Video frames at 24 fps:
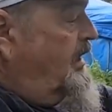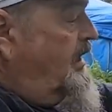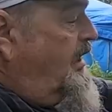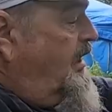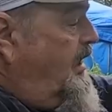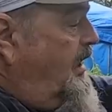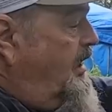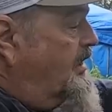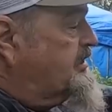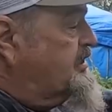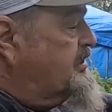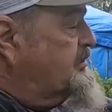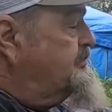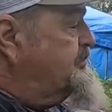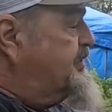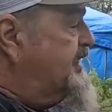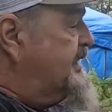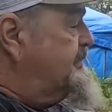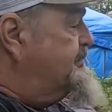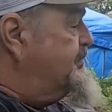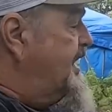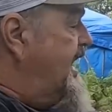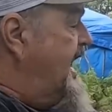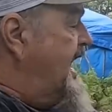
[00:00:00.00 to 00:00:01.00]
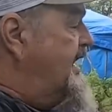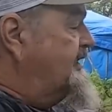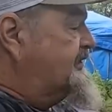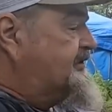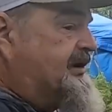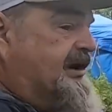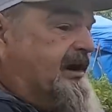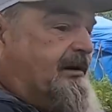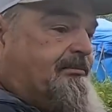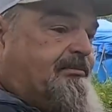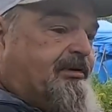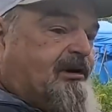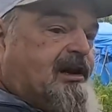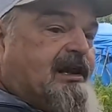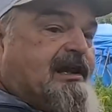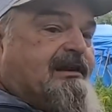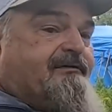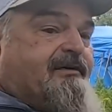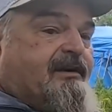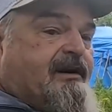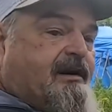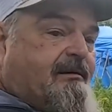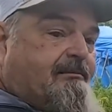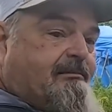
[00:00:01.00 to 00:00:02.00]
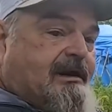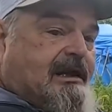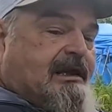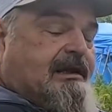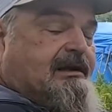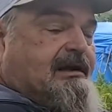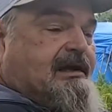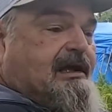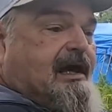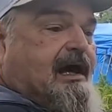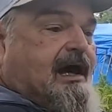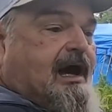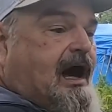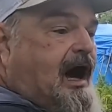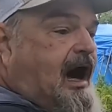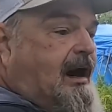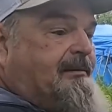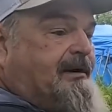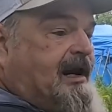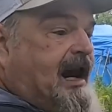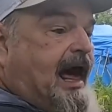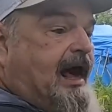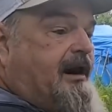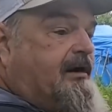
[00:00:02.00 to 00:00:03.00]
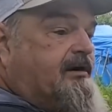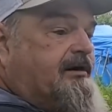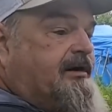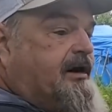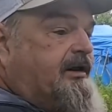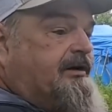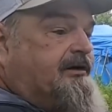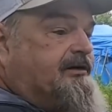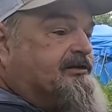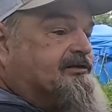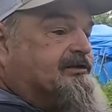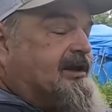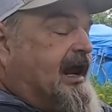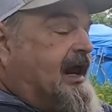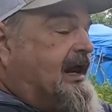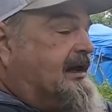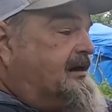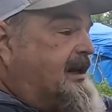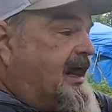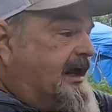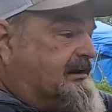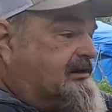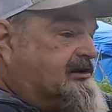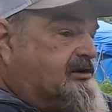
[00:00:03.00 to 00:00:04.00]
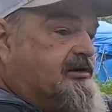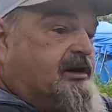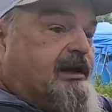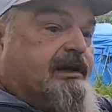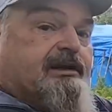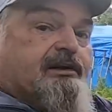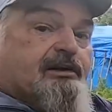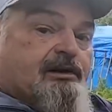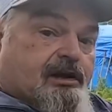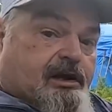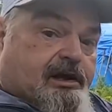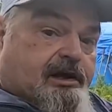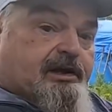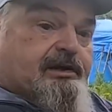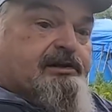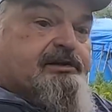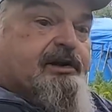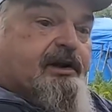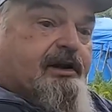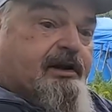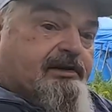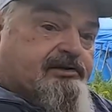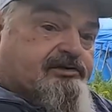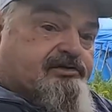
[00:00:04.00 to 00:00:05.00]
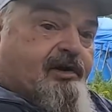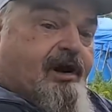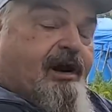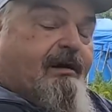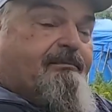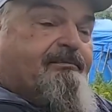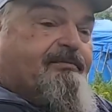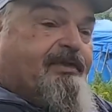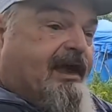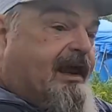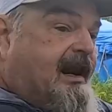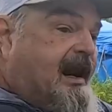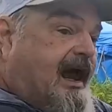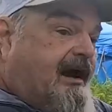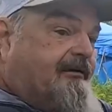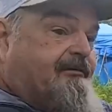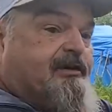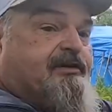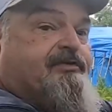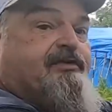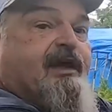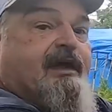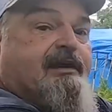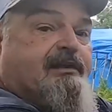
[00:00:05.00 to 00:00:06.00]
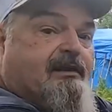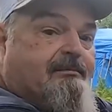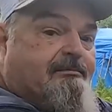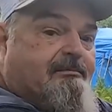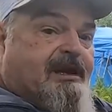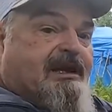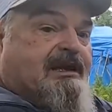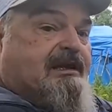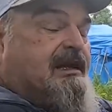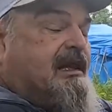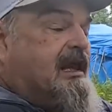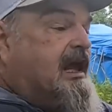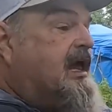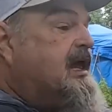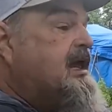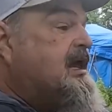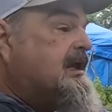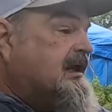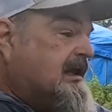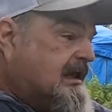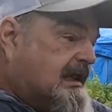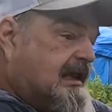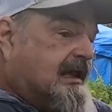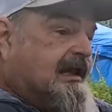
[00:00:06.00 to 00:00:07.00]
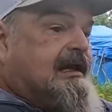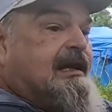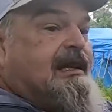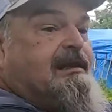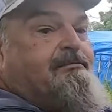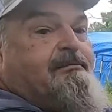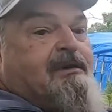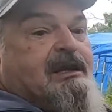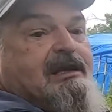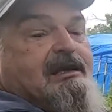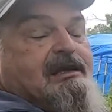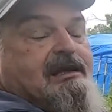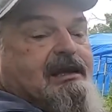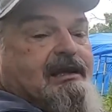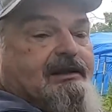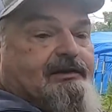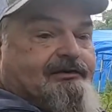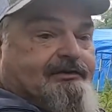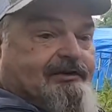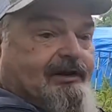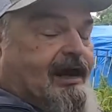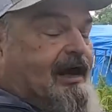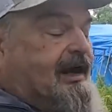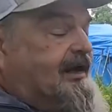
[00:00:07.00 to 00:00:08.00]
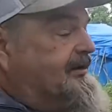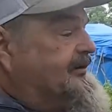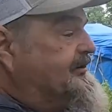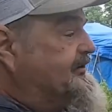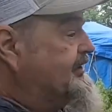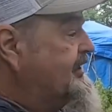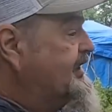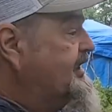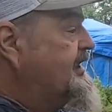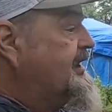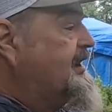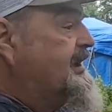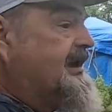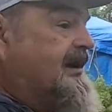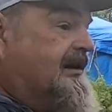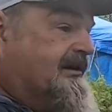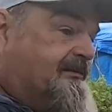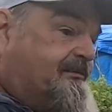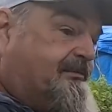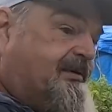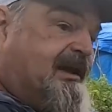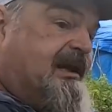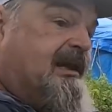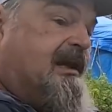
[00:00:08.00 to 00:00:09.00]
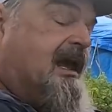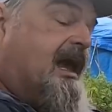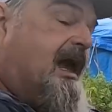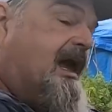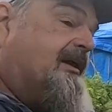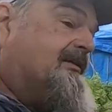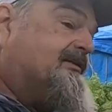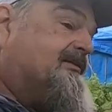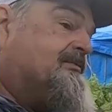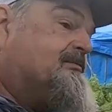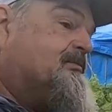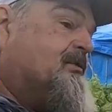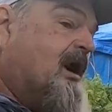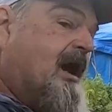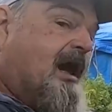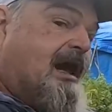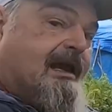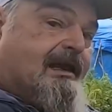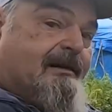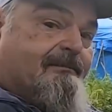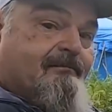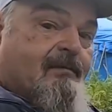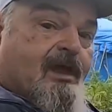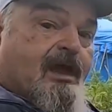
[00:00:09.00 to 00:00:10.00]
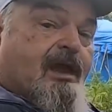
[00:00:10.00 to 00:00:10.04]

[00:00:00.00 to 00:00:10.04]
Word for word: all you people out there believe in the media. I mean, I don't understand. Like, you didn't learn during Trump that everything the media, any media says, is BS, right?